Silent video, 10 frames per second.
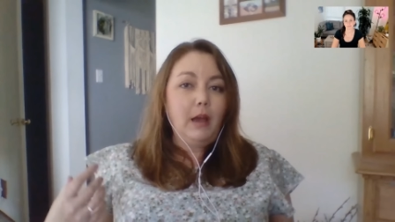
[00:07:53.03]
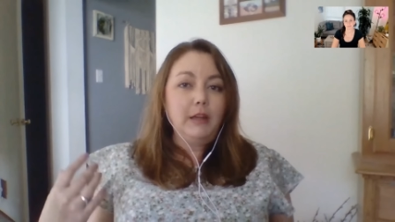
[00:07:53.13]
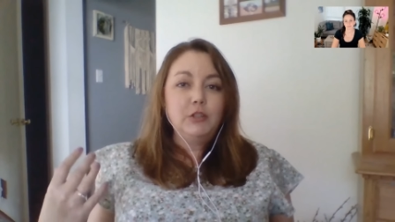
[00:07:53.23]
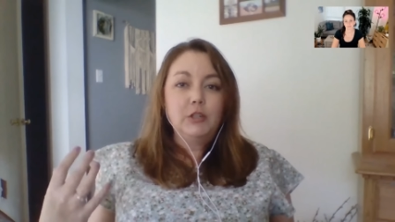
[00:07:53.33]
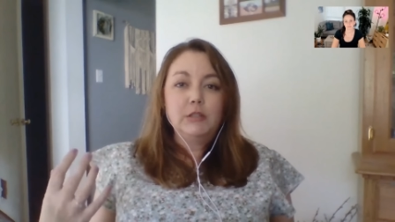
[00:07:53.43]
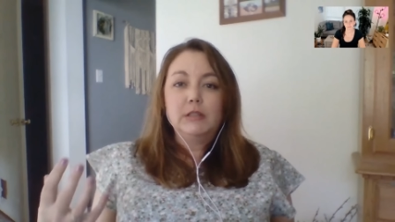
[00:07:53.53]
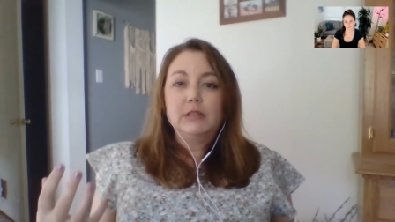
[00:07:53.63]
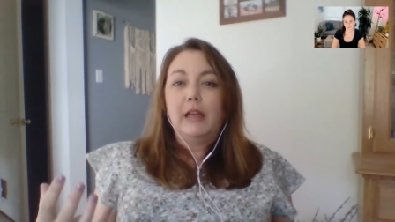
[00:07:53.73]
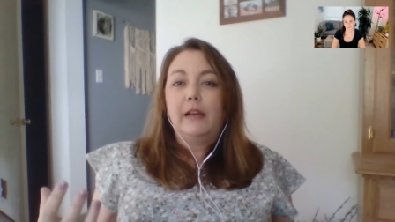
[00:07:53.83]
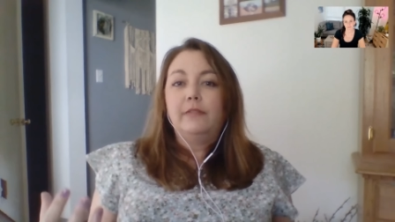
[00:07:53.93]
I
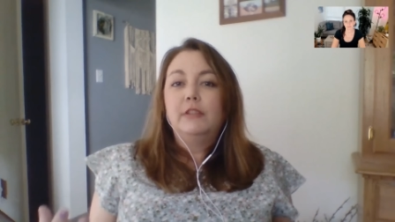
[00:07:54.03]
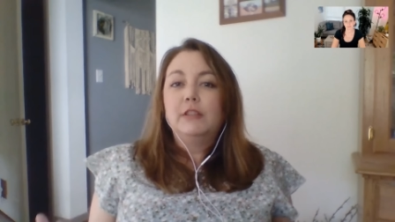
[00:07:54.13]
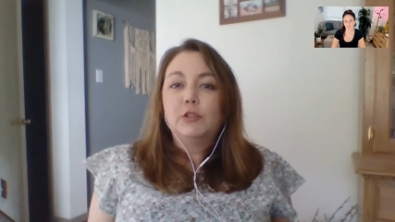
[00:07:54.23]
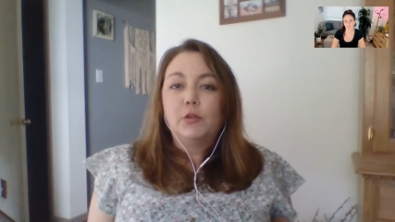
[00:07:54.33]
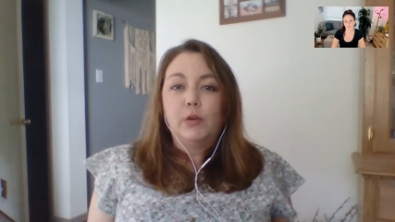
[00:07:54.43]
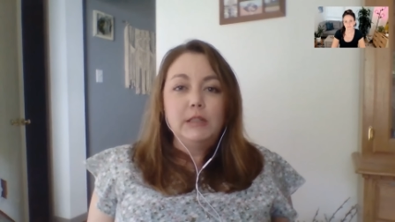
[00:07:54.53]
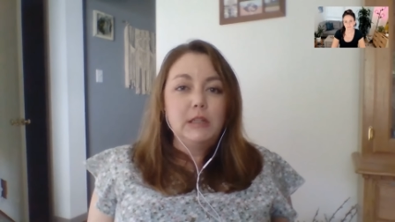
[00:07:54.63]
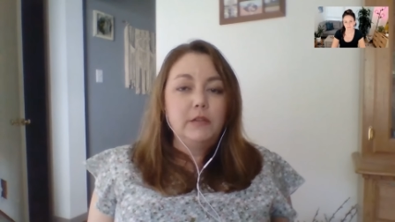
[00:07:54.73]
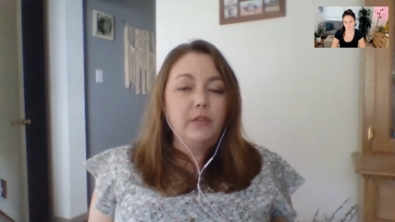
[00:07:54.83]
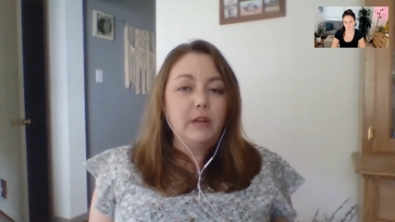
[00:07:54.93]
just left this
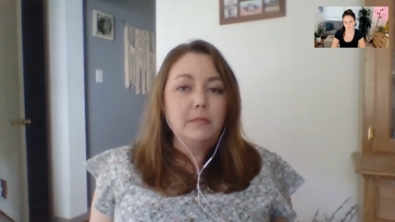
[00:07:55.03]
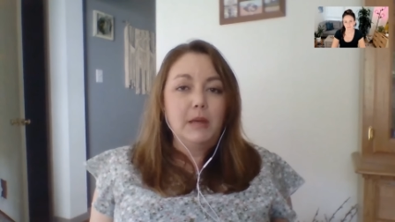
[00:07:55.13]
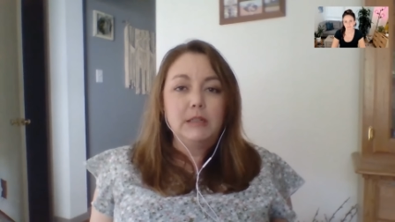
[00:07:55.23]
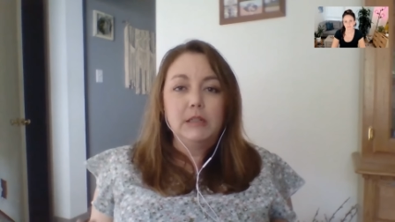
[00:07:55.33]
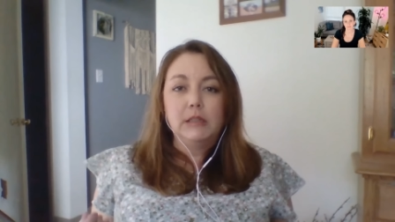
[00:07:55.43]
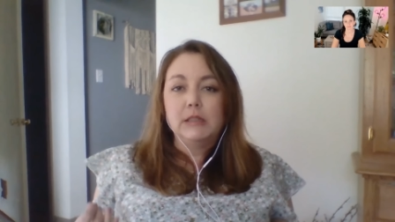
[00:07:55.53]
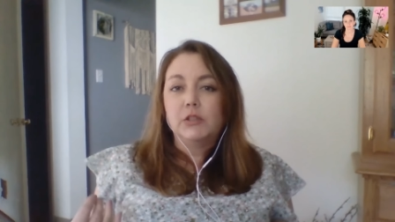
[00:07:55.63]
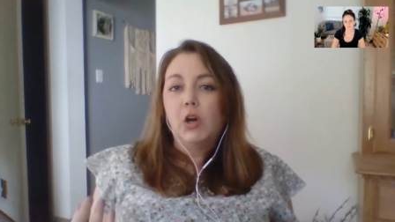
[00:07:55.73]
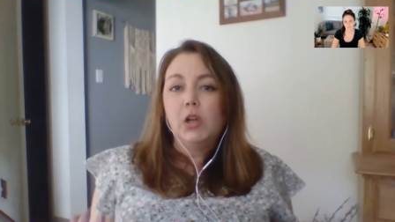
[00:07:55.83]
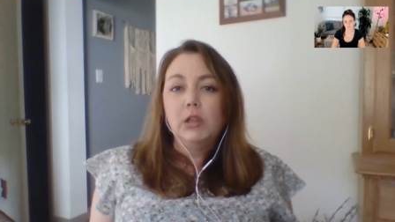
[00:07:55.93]
crazy
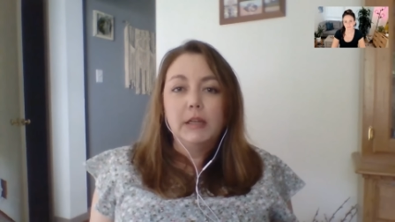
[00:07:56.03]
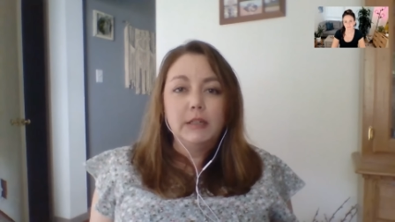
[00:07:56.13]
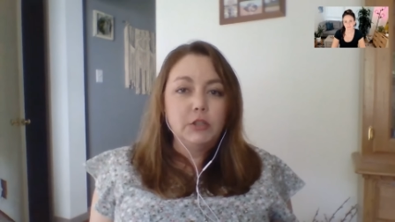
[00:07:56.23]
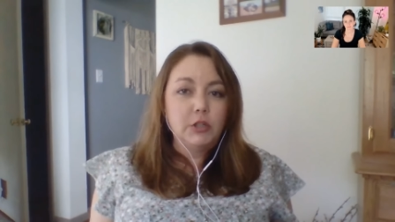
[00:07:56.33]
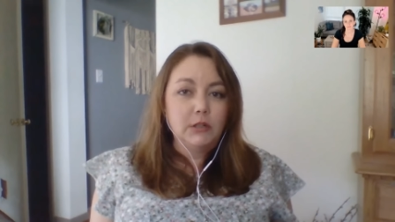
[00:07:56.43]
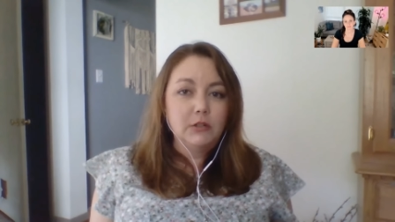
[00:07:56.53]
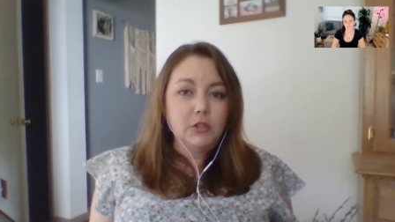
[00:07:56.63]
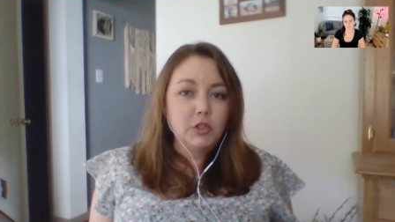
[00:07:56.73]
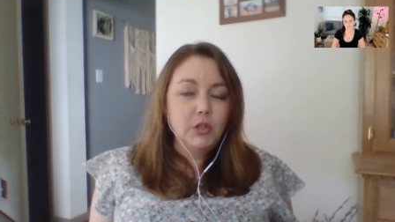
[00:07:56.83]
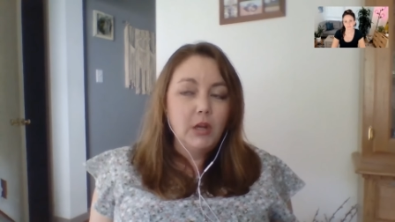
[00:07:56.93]
fundamentalist cult-like
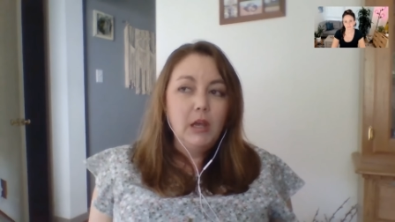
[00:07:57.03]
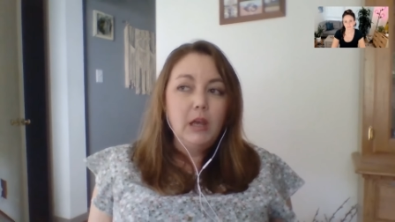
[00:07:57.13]
church.